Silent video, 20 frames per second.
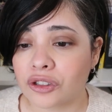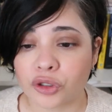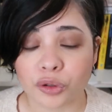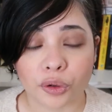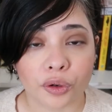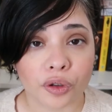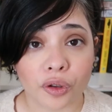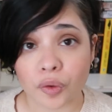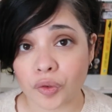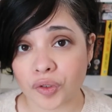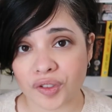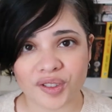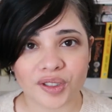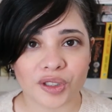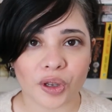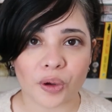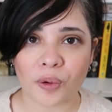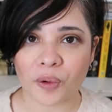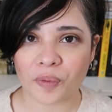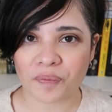enjoy those.
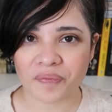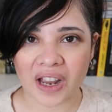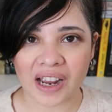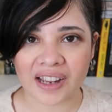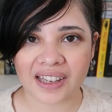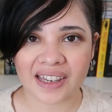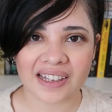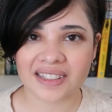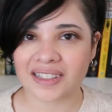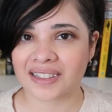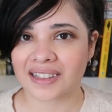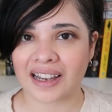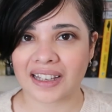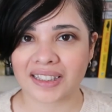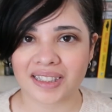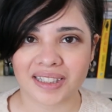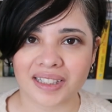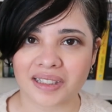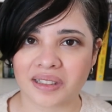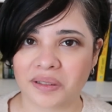So I guess
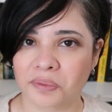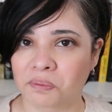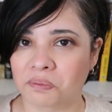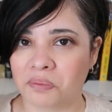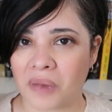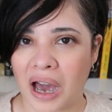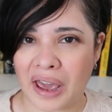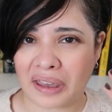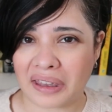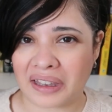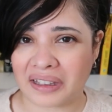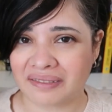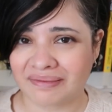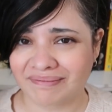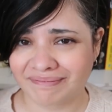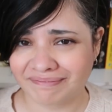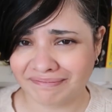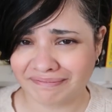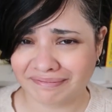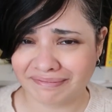that's my
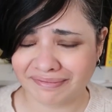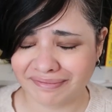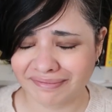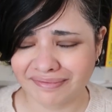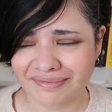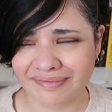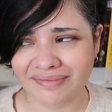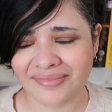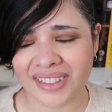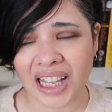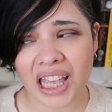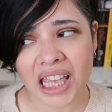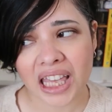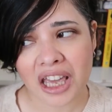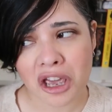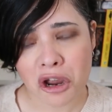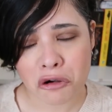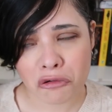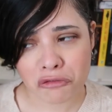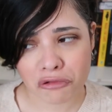
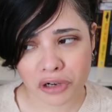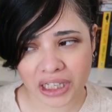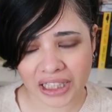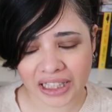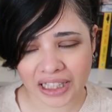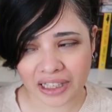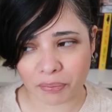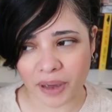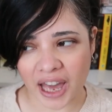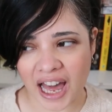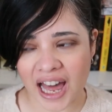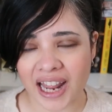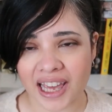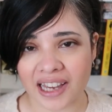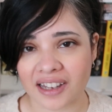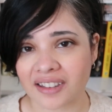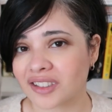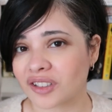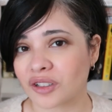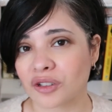really bad
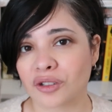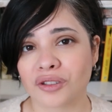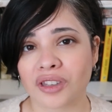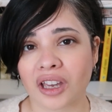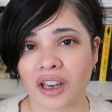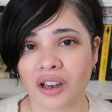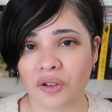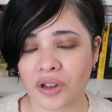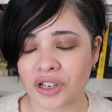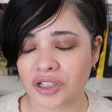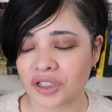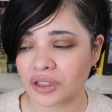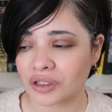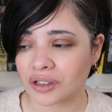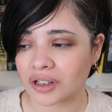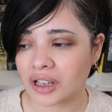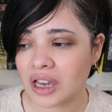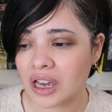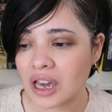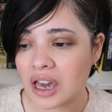answer to that
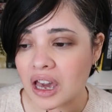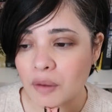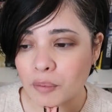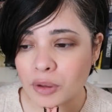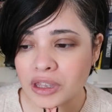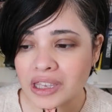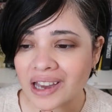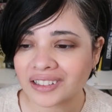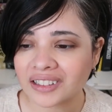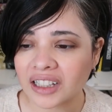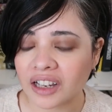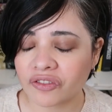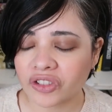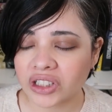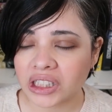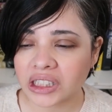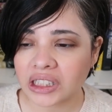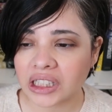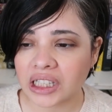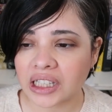question. But yeah,
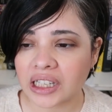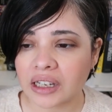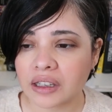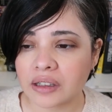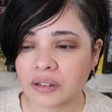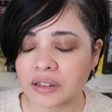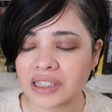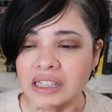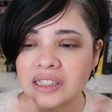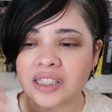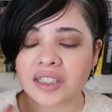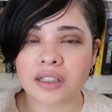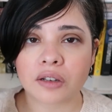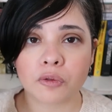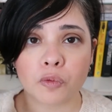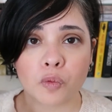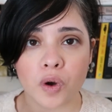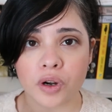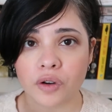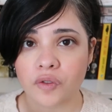definitely, that's
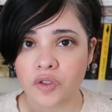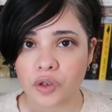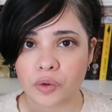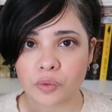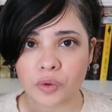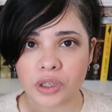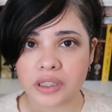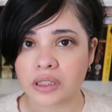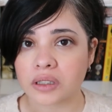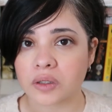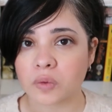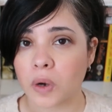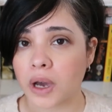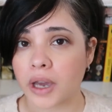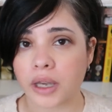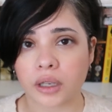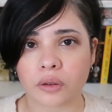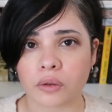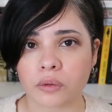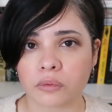one of the reasons
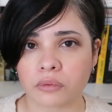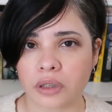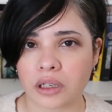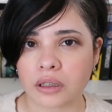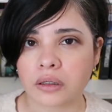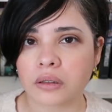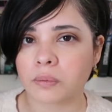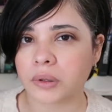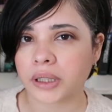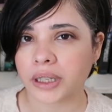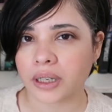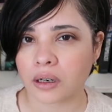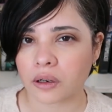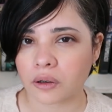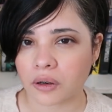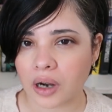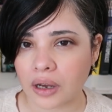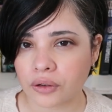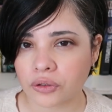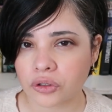why I don't read Blake
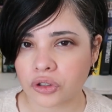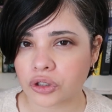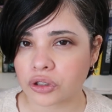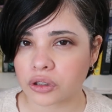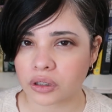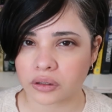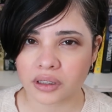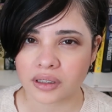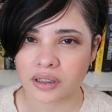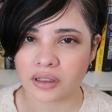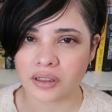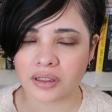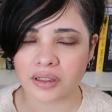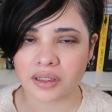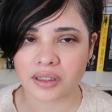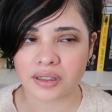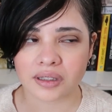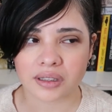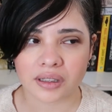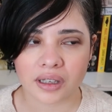Crouch,
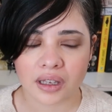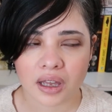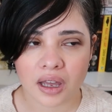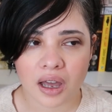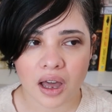because